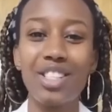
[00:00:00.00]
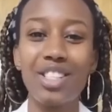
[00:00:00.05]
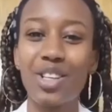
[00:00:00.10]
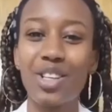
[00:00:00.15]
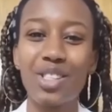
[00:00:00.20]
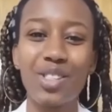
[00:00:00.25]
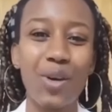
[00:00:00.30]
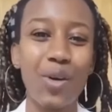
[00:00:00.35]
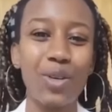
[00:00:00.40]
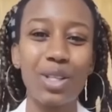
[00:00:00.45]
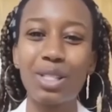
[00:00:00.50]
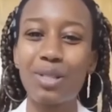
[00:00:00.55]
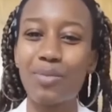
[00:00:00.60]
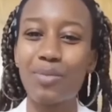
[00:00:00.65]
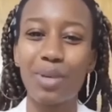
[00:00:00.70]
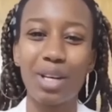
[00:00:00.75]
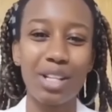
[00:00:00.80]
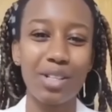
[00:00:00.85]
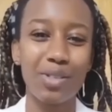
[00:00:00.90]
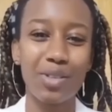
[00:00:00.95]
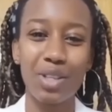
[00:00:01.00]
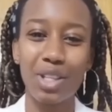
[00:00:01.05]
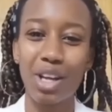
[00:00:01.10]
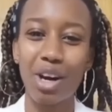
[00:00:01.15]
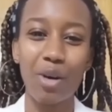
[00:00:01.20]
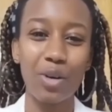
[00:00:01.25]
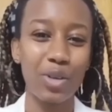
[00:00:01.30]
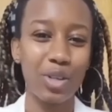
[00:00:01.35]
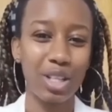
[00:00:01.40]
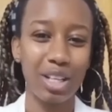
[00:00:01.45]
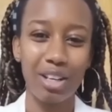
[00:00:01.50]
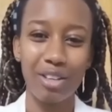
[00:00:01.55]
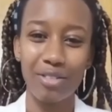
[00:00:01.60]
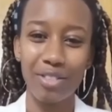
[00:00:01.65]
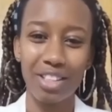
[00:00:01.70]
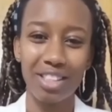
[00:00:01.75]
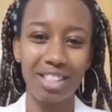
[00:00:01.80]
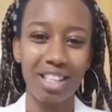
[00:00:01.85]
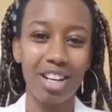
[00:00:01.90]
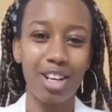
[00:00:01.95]
It just all depends on how you
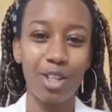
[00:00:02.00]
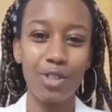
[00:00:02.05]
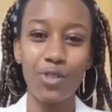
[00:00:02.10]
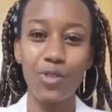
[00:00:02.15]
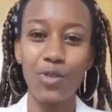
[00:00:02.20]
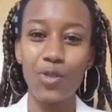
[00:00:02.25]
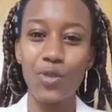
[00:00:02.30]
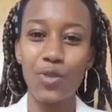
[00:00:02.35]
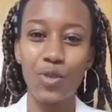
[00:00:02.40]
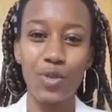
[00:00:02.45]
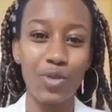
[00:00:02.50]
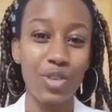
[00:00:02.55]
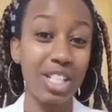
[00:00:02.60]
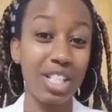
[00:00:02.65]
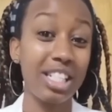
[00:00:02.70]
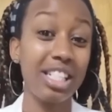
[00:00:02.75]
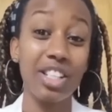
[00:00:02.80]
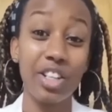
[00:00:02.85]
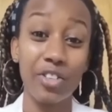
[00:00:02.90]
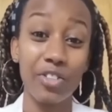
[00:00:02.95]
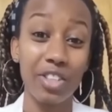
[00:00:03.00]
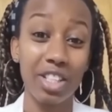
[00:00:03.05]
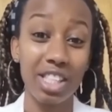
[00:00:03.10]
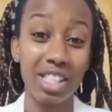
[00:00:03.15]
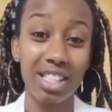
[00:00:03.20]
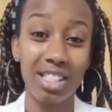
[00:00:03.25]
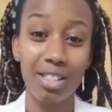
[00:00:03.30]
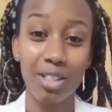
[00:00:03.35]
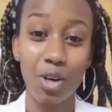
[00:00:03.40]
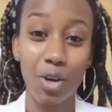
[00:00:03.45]
love it, how you really love it.